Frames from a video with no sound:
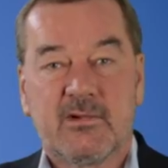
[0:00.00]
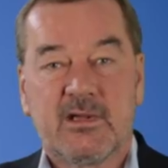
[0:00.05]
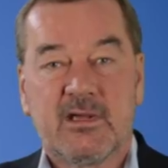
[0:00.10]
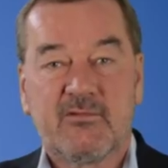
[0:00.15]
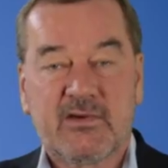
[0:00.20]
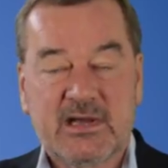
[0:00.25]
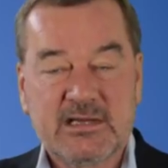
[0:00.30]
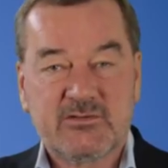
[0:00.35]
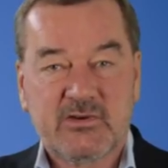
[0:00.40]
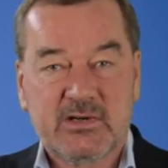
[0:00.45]

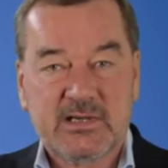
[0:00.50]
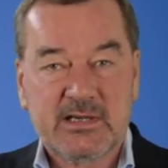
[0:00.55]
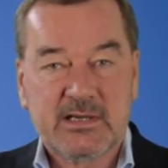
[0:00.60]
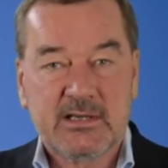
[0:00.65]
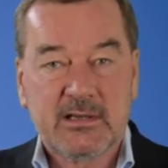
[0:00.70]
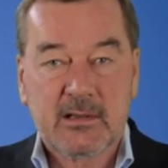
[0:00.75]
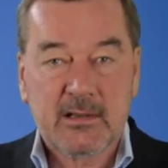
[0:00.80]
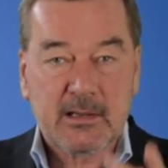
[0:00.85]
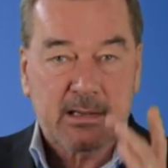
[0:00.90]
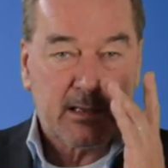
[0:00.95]

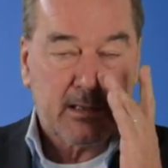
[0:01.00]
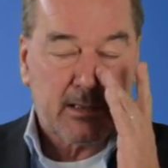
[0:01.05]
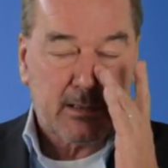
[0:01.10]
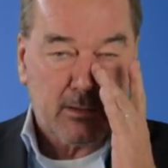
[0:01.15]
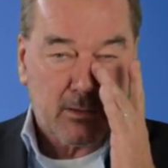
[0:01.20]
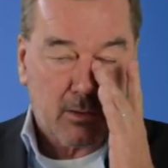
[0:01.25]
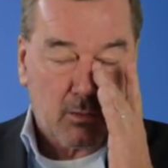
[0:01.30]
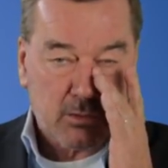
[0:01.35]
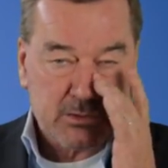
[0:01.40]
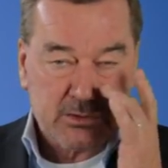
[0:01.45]
Eventually,
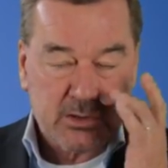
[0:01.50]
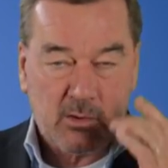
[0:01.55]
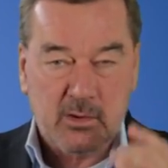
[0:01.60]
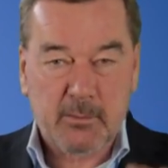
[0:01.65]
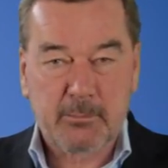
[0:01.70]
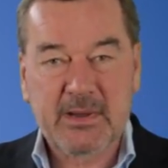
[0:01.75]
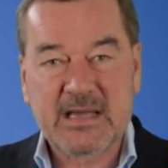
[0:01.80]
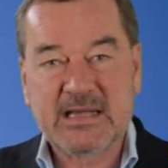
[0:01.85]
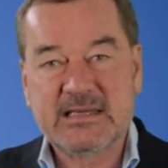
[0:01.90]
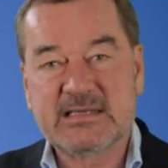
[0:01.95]
also
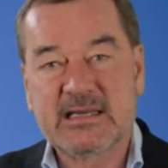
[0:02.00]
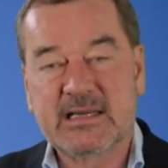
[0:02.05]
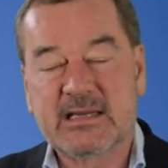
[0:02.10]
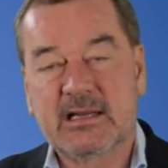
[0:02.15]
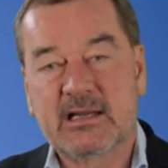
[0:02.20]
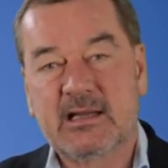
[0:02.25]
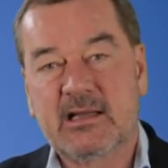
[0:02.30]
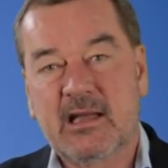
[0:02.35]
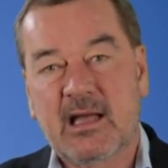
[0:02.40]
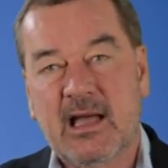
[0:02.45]
a
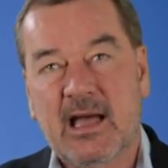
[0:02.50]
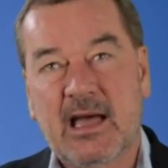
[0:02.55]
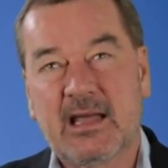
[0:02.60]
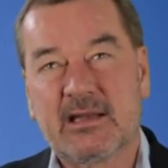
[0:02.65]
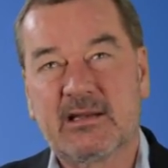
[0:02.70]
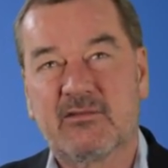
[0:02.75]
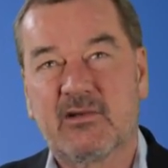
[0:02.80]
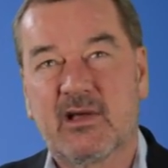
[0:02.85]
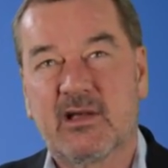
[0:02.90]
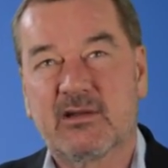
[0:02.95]
basic
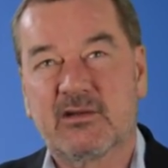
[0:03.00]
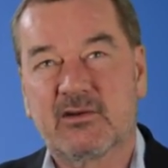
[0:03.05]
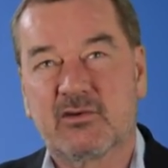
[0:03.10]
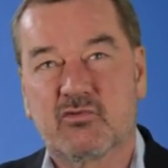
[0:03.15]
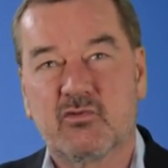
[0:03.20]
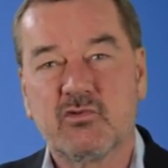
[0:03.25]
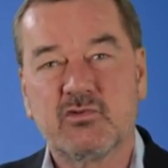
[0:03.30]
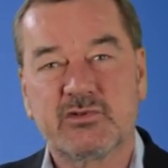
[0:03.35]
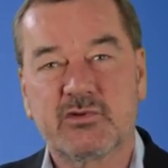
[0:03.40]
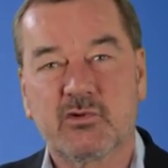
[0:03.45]
and
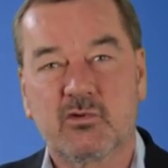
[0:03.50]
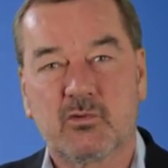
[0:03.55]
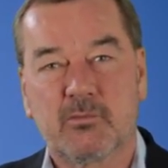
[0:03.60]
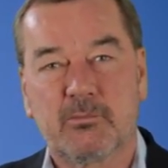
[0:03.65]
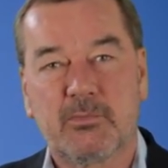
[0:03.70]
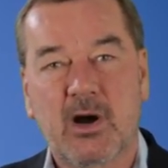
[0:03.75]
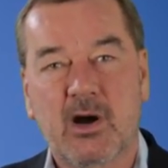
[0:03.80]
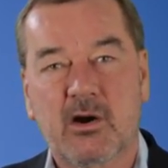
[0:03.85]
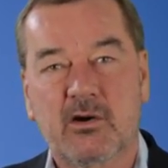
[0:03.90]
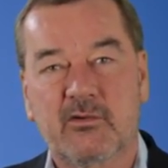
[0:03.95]
crucial
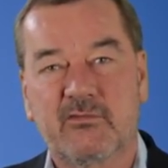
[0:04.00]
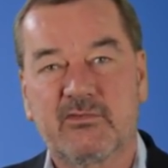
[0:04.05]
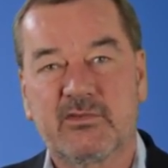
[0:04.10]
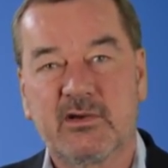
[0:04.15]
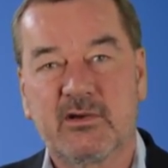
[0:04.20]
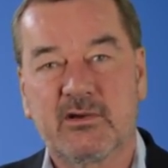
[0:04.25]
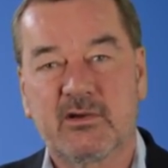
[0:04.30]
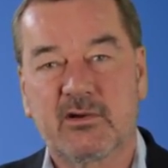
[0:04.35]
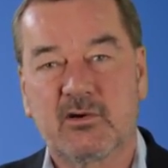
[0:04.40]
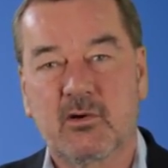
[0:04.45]
part of
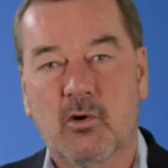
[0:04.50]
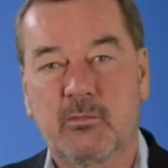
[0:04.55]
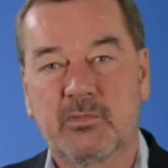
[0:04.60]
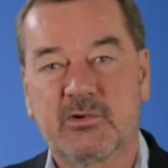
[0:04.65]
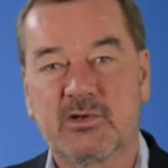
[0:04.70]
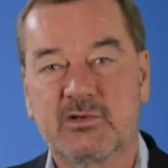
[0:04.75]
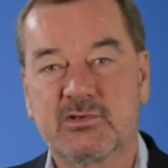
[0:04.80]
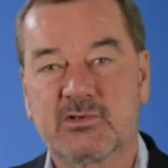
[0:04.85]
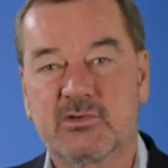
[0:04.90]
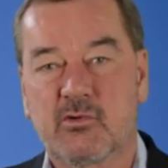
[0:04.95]
the
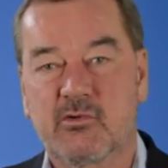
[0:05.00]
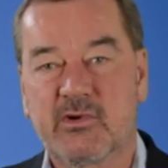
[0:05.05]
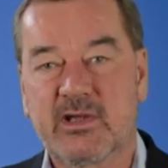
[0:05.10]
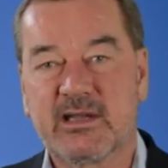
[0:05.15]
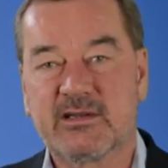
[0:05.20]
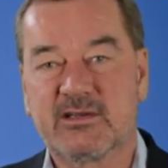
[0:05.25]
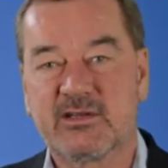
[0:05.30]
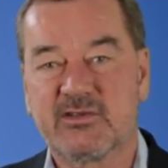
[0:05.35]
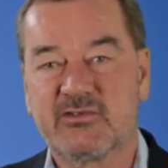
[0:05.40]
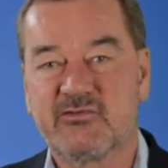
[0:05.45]

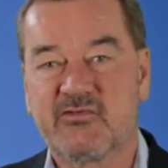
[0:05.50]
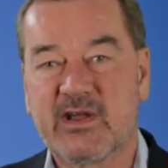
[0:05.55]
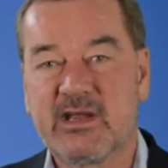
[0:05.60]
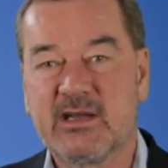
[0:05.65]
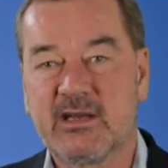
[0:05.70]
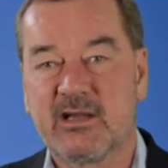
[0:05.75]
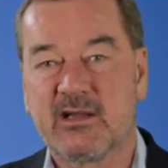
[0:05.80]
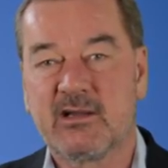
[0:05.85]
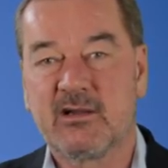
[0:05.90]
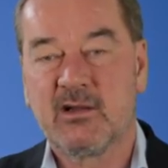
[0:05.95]
competence-oriented
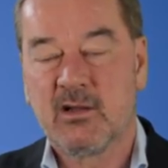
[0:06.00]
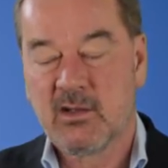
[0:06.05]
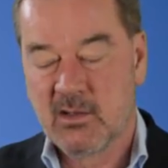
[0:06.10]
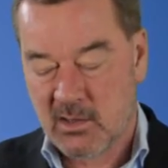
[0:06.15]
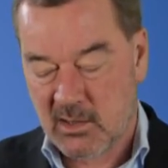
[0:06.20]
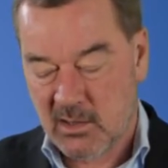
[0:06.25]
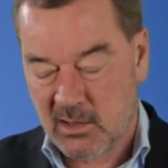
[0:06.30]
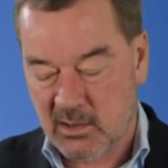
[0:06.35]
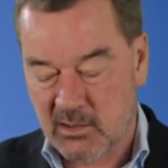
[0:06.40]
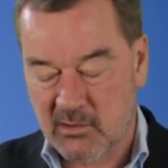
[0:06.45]
training
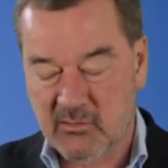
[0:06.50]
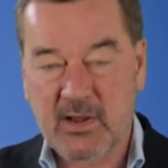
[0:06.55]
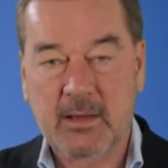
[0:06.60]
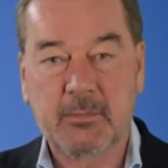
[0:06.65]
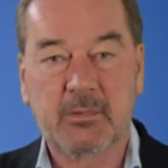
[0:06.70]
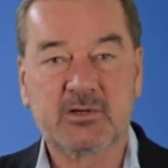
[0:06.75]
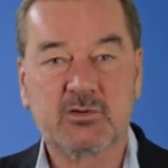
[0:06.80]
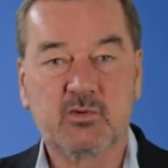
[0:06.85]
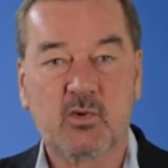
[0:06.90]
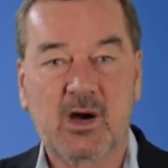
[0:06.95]

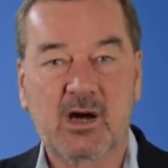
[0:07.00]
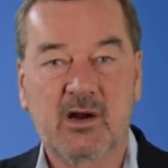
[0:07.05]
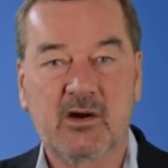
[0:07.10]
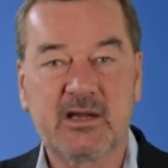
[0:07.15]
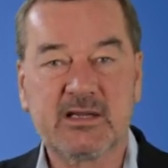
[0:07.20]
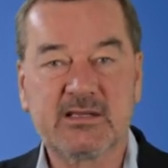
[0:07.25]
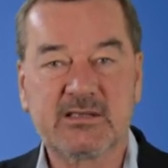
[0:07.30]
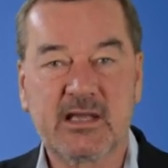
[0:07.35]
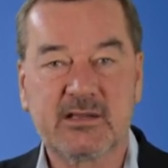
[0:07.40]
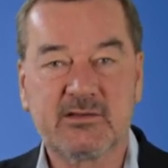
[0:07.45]

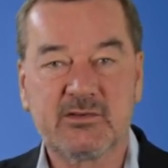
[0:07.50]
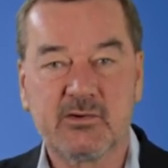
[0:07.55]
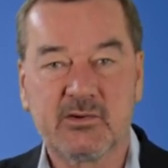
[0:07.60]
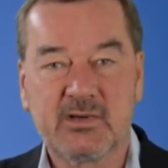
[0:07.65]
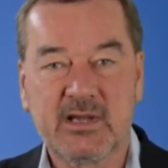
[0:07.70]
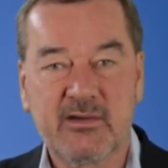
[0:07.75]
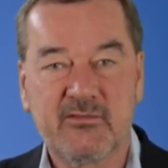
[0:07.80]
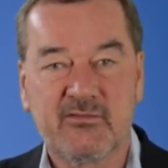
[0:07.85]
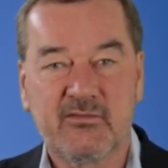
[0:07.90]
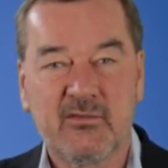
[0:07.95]
repertoire is that you
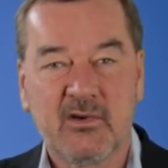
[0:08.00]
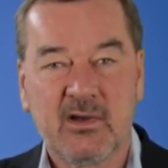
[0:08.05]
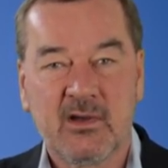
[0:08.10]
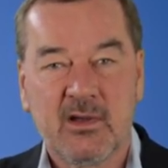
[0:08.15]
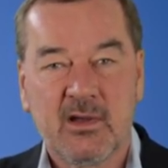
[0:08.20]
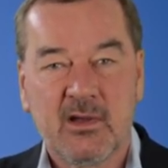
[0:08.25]
give